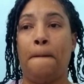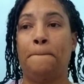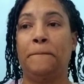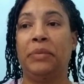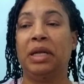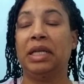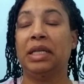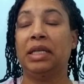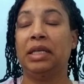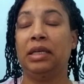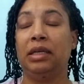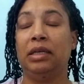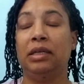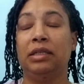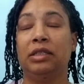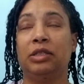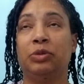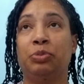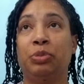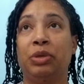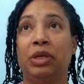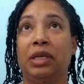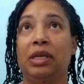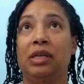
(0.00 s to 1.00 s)

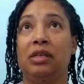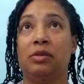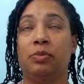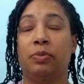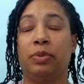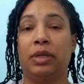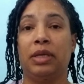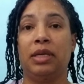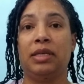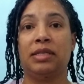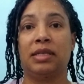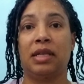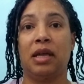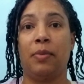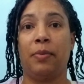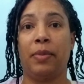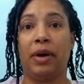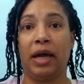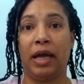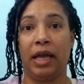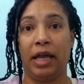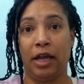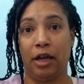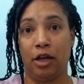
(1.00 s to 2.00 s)
Please, please, please let
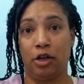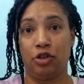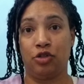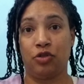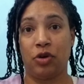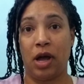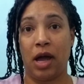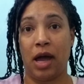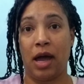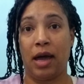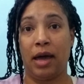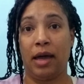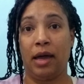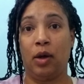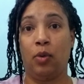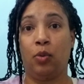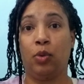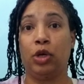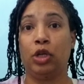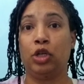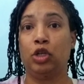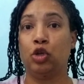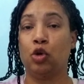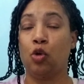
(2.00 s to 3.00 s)
my hair dry
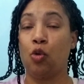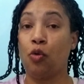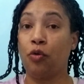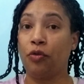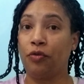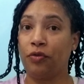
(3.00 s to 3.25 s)
with no